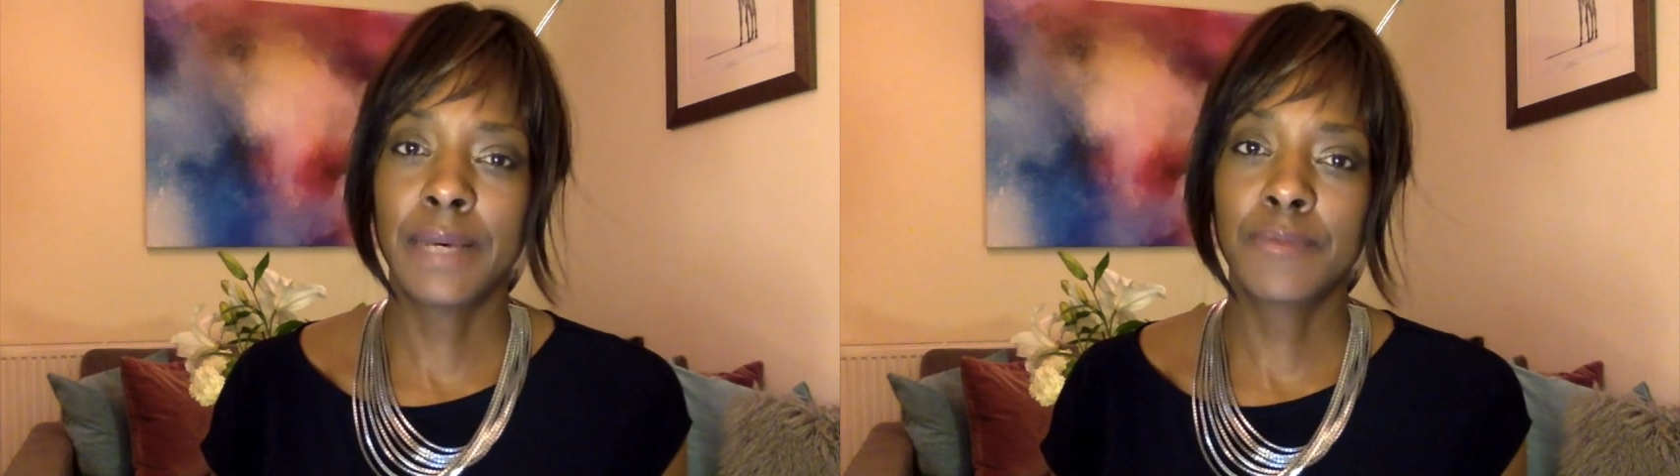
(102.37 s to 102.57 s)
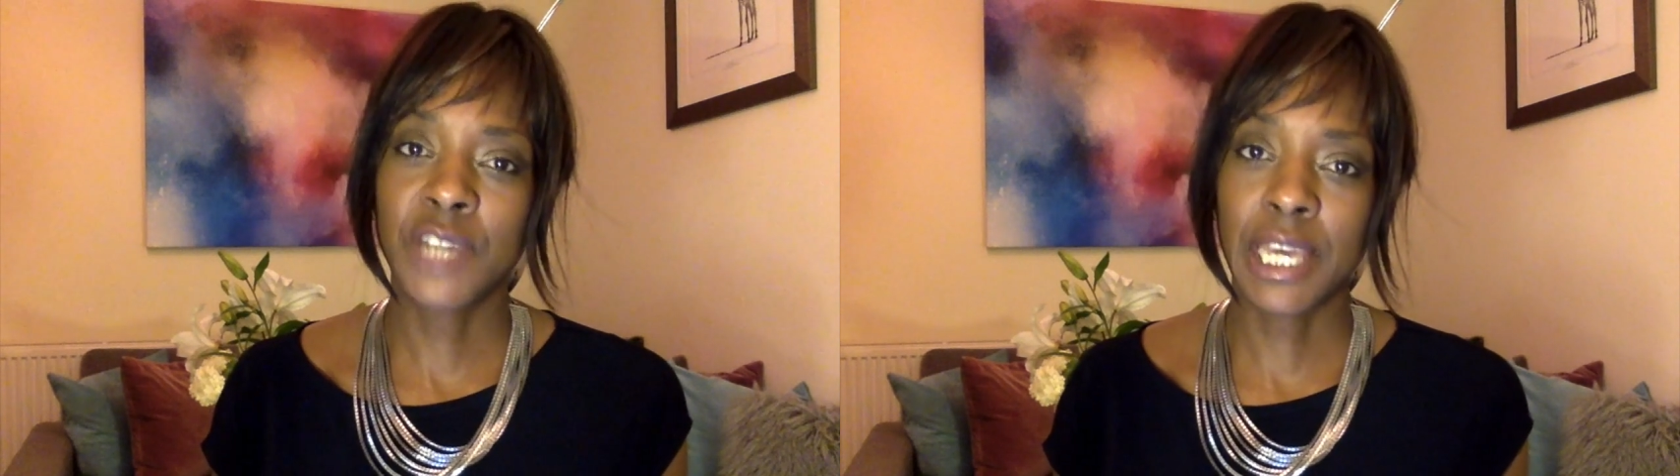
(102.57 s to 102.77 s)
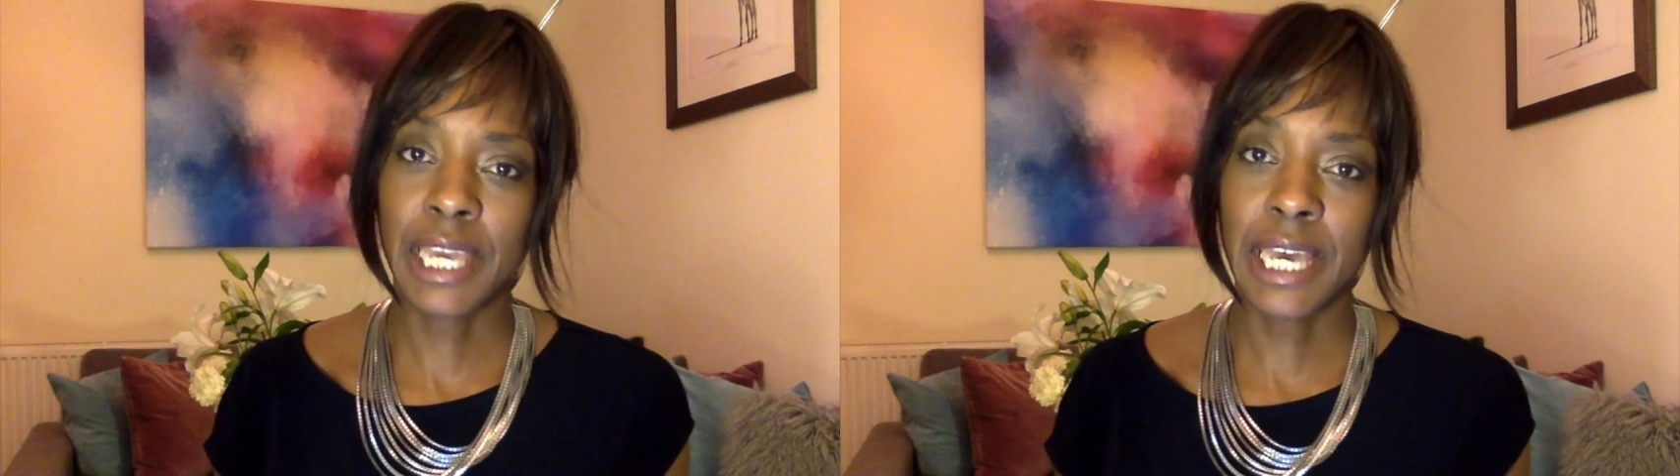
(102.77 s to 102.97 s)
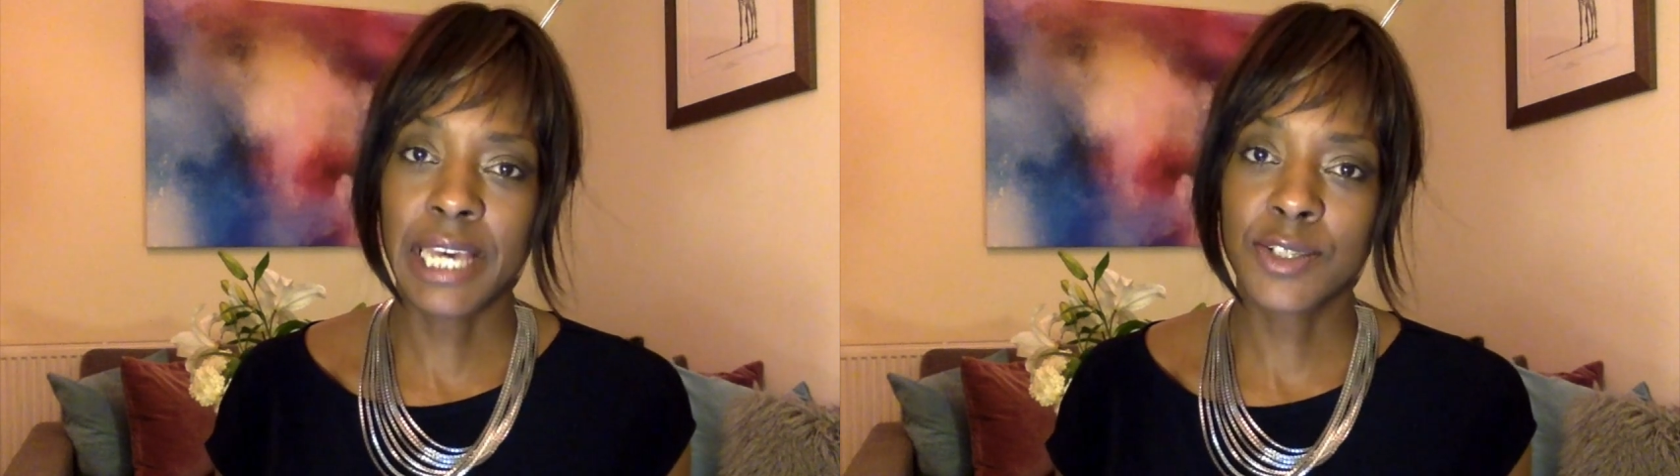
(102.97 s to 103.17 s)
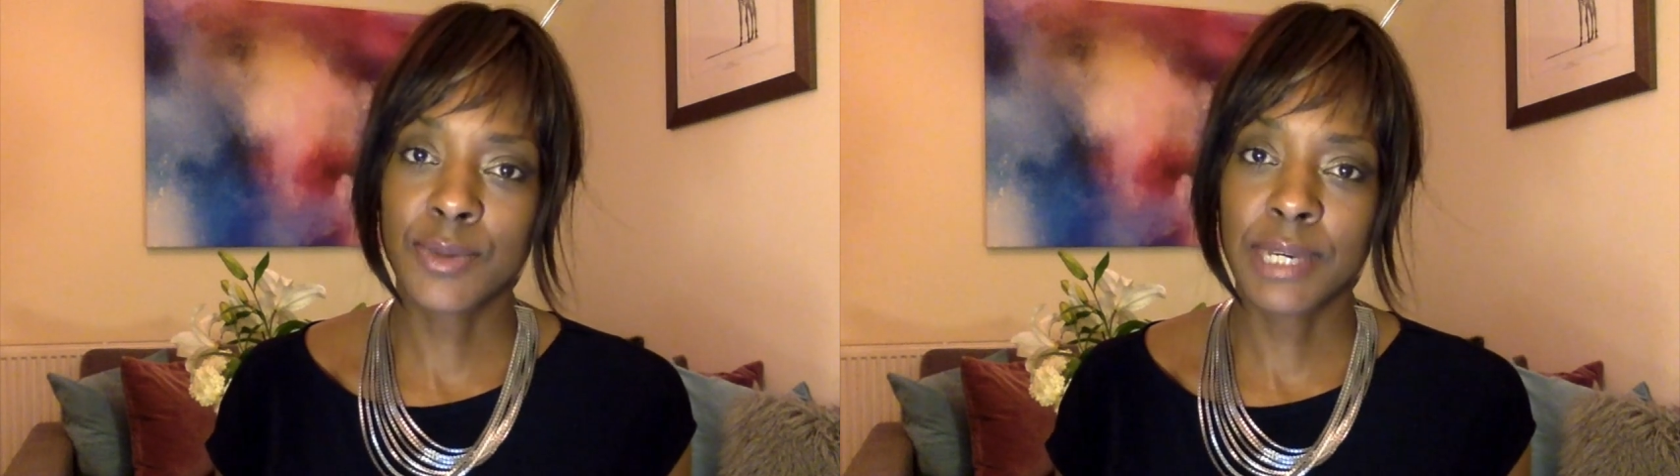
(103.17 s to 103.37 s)

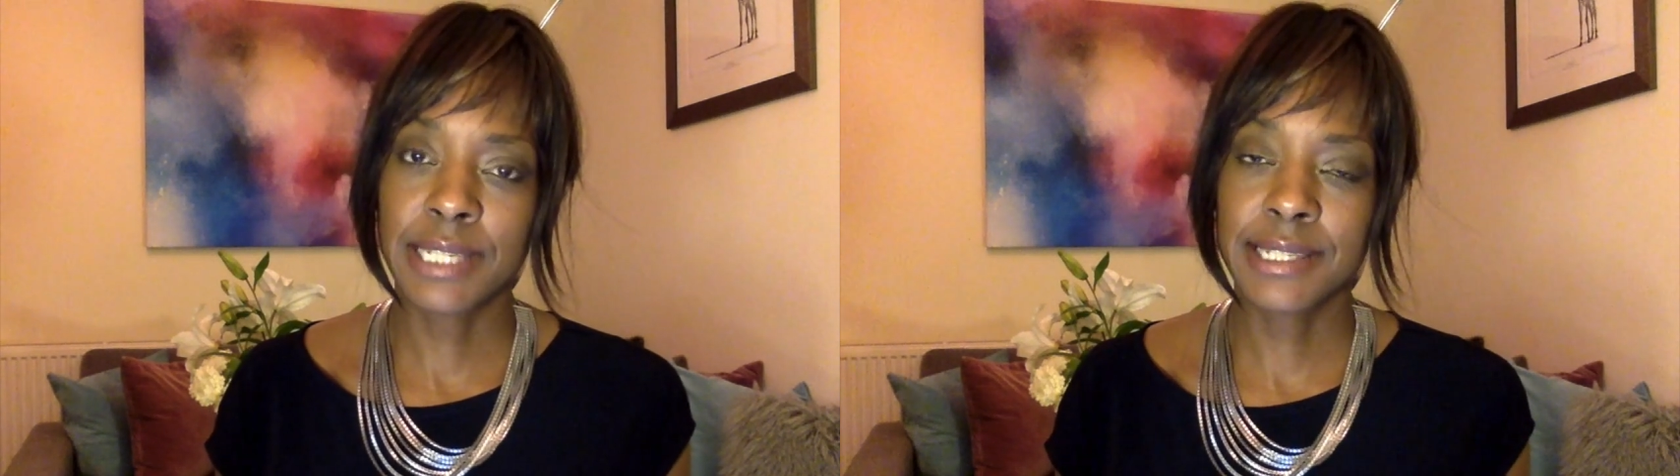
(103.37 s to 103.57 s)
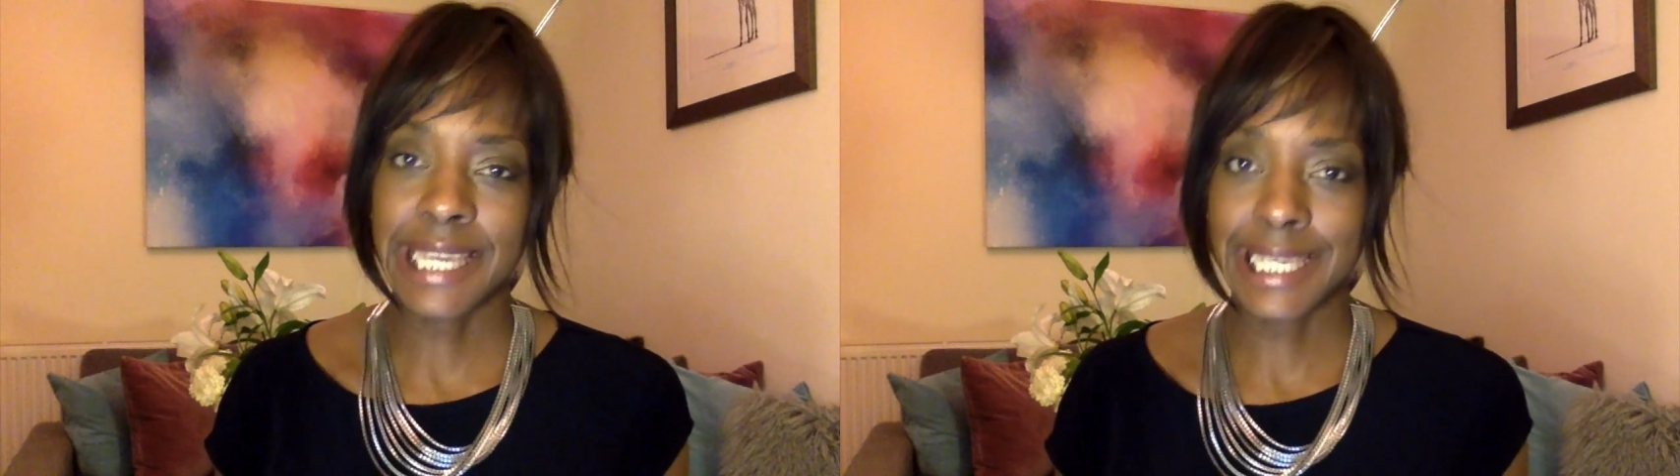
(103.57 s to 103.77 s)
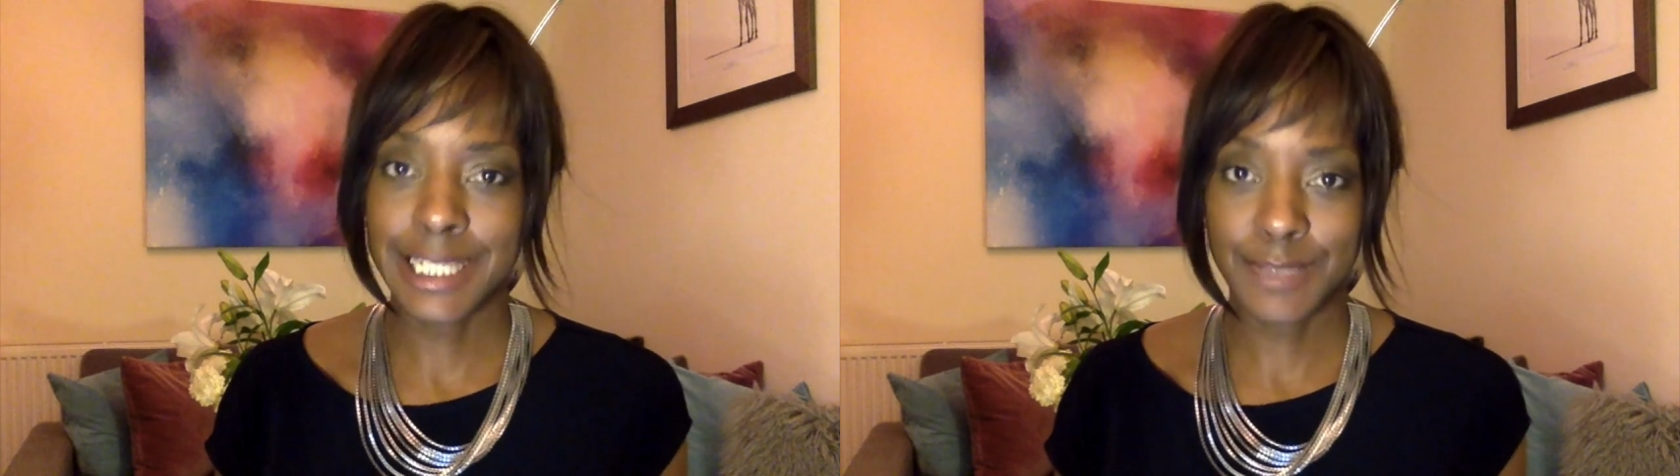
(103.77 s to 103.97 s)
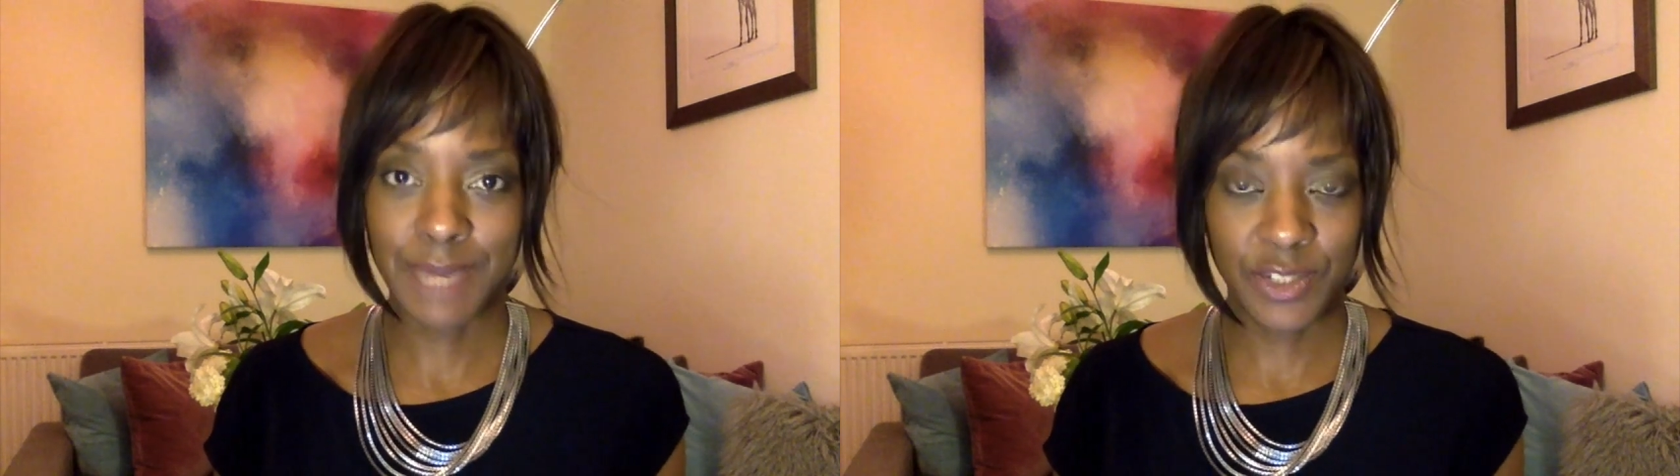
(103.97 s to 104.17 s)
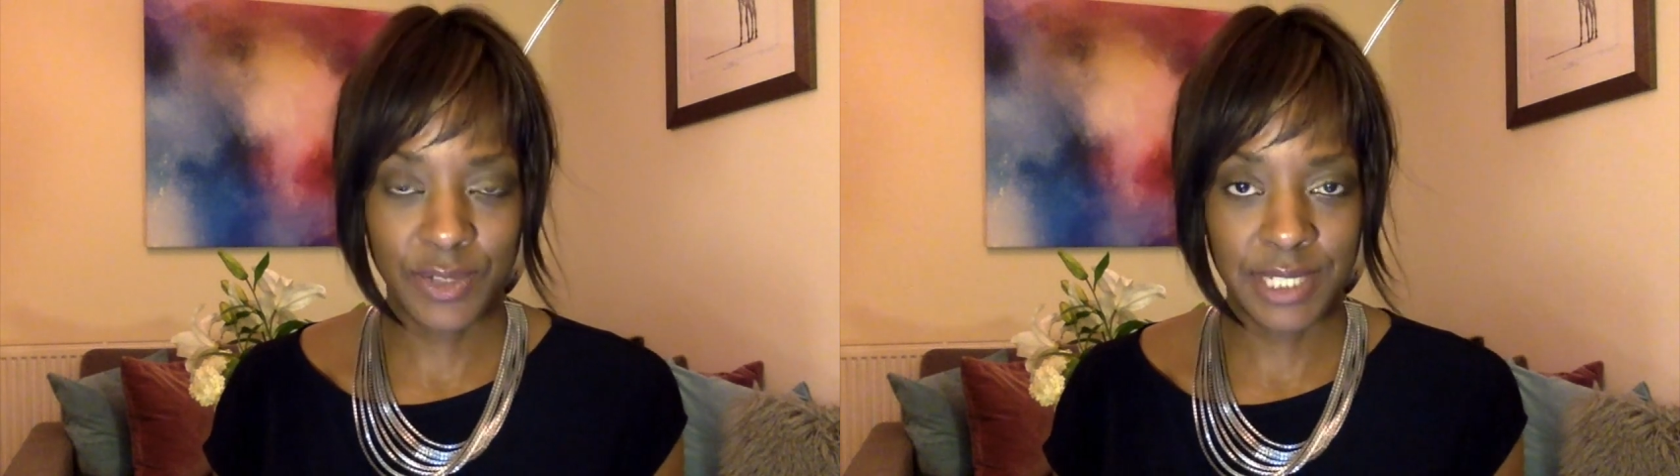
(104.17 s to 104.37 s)
checkouts where stained
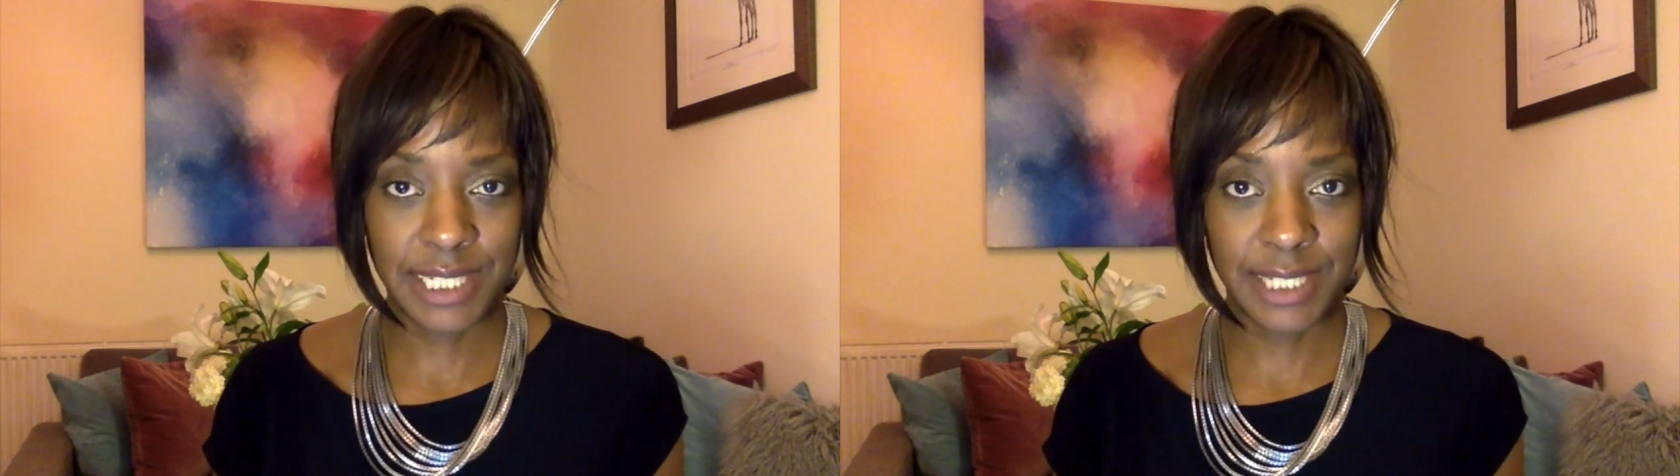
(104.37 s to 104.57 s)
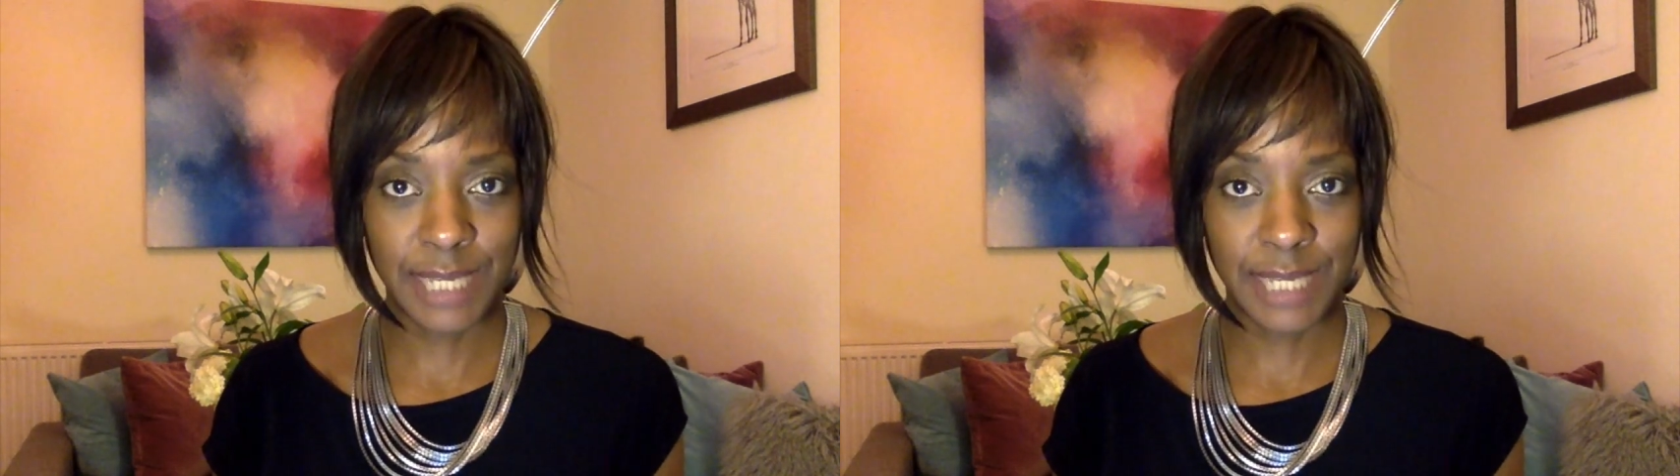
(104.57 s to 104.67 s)
mattresses were